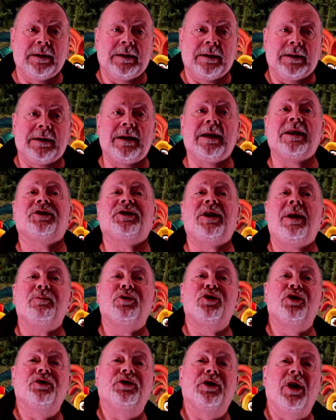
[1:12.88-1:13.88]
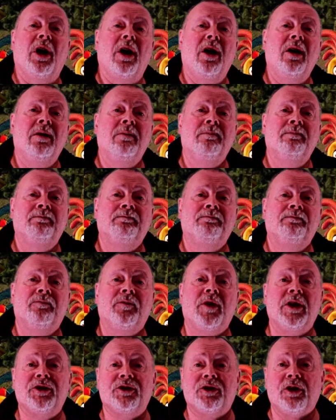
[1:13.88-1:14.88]
The exceptions are,
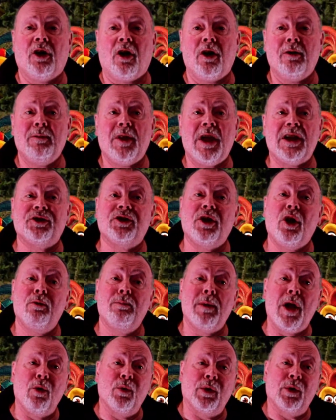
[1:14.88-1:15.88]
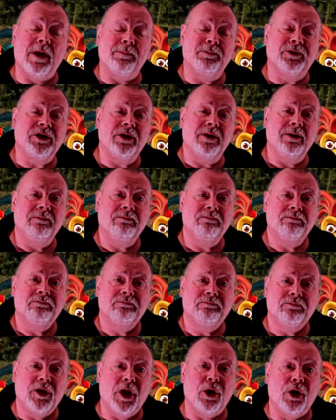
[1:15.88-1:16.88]
this time there's no Mel Gibson,
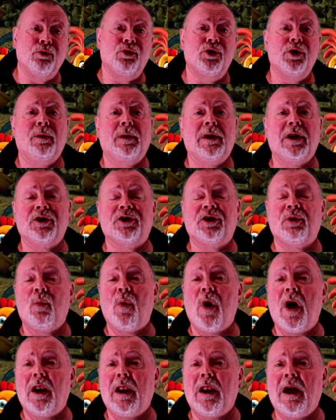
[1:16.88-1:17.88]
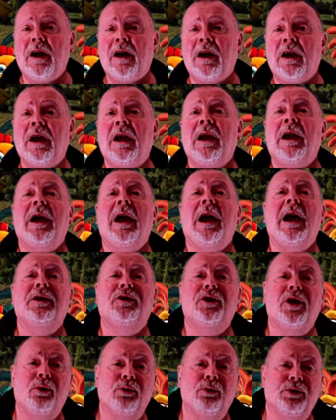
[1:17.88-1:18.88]
no Julia Sawalha
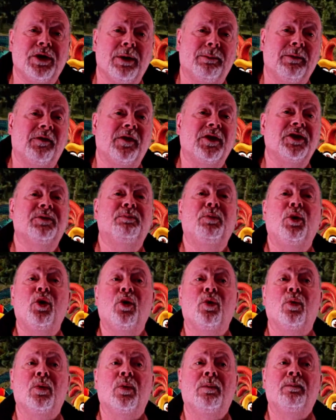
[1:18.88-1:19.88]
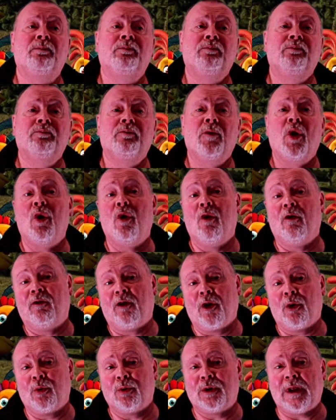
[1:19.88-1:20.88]
and no Timothy Spall or
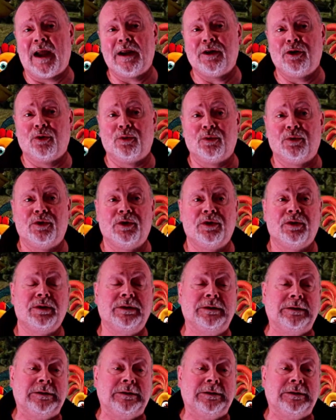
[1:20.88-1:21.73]
Phil Daniels,